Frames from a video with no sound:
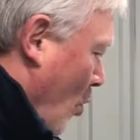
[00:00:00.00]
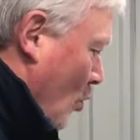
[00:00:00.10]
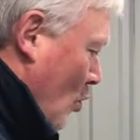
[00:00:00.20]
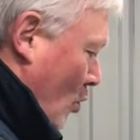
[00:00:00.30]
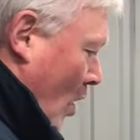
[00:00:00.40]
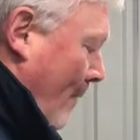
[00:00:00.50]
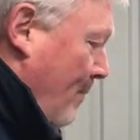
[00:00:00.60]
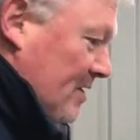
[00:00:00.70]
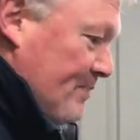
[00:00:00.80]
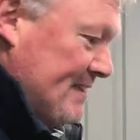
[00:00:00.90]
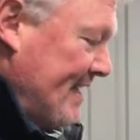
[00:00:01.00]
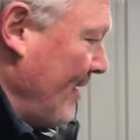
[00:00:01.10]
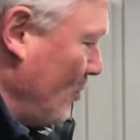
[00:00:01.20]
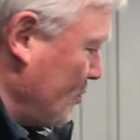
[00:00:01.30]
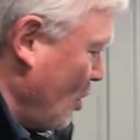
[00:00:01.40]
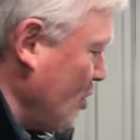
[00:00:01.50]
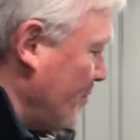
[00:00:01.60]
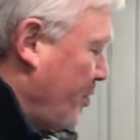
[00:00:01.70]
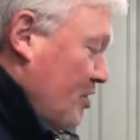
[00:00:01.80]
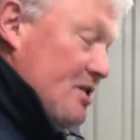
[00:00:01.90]
all your compost materials and
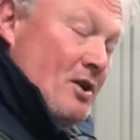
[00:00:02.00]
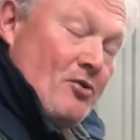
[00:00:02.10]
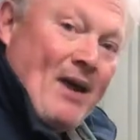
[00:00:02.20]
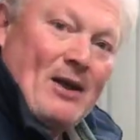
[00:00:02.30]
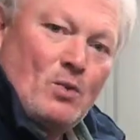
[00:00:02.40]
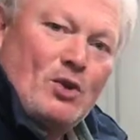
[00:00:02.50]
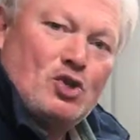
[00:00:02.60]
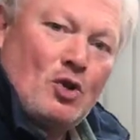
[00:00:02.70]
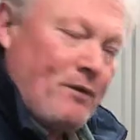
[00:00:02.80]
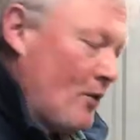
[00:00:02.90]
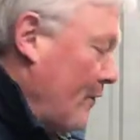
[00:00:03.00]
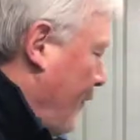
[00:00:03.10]
you're pushing it around with a shovel or a